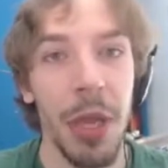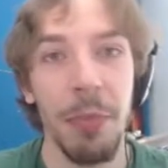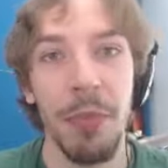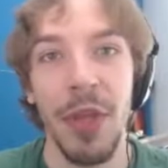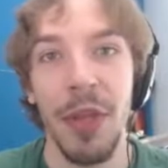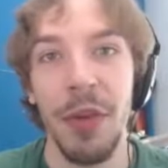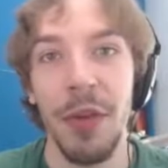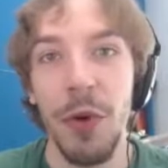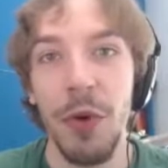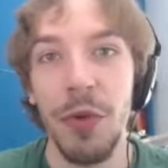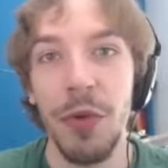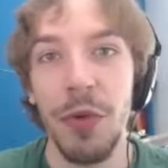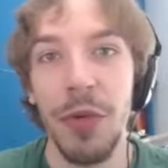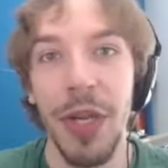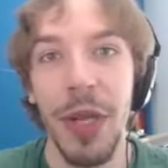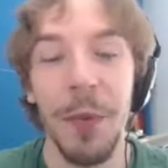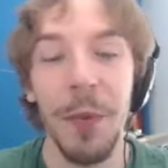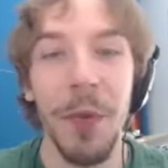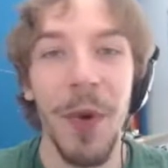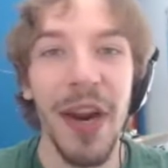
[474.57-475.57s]
they
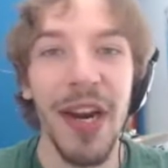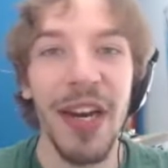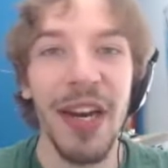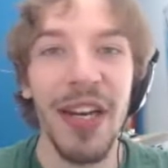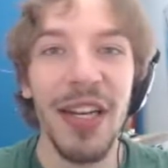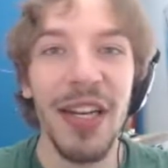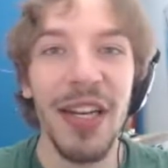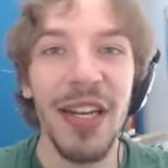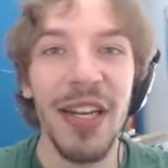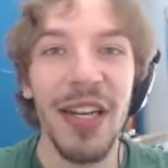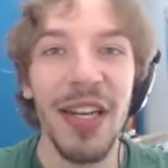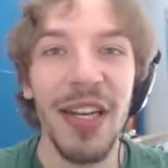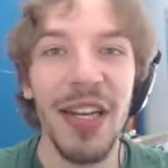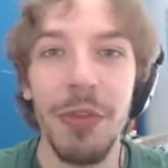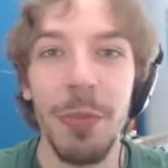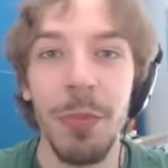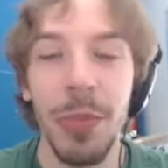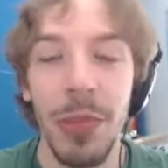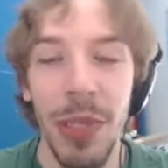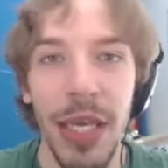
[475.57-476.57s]
rarely even
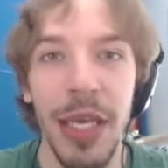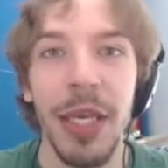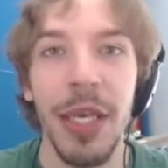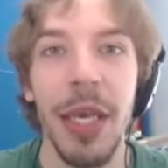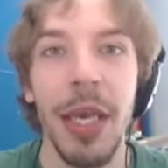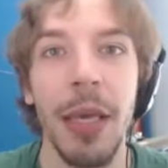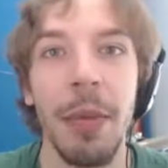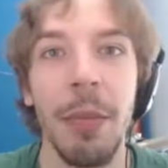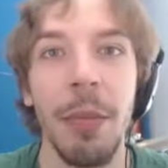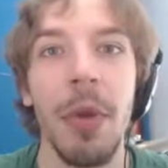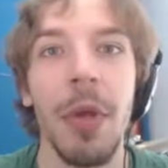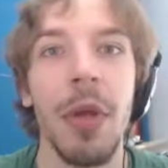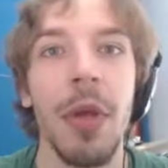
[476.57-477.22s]
play the game.